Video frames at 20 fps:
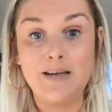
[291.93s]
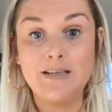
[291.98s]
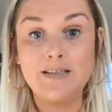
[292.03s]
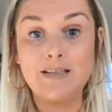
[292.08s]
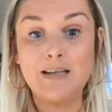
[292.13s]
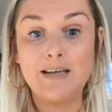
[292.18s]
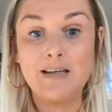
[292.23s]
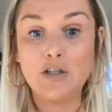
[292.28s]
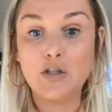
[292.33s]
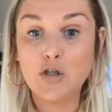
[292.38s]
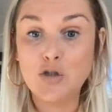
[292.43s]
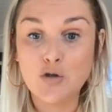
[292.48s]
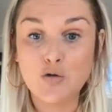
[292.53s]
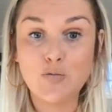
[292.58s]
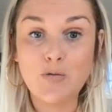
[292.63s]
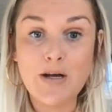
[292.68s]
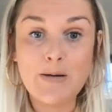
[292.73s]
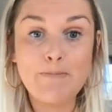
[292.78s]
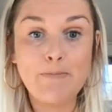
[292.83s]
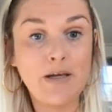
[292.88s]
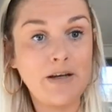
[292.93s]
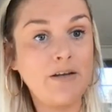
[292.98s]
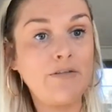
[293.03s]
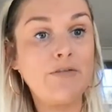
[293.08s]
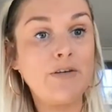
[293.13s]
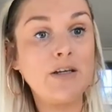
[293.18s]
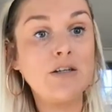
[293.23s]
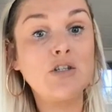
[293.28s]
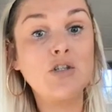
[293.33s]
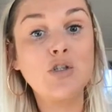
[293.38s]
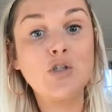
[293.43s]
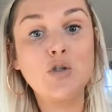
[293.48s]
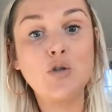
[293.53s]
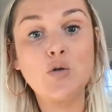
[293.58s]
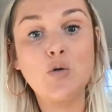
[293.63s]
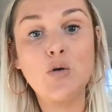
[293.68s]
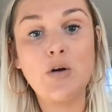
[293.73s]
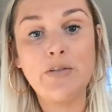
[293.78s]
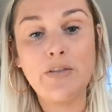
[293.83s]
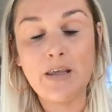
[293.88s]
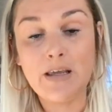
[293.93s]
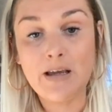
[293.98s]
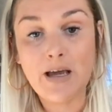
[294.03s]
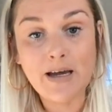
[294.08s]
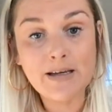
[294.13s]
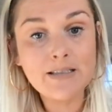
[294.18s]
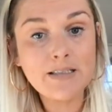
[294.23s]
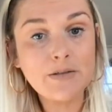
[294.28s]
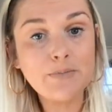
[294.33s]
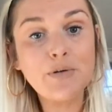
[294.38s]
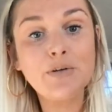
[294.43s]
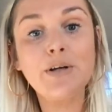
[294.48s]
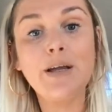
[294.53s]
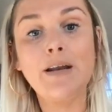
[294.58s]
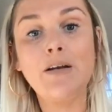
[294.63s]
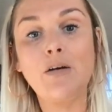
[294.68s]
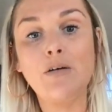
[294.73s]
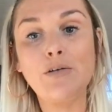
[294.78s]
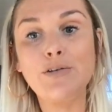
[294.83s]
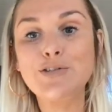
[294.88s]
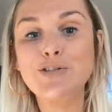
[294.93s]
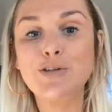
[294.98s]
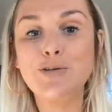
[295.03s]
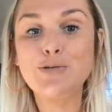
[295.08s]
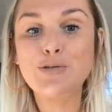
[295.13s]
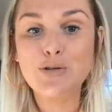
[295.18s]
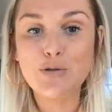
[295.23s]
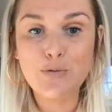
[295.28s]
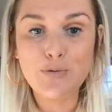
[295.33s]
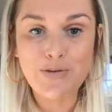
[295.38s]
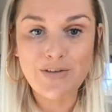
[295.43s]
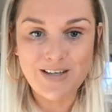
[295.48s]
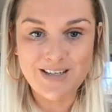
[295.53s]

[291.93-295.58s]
is an extreme benefit to the customer and also to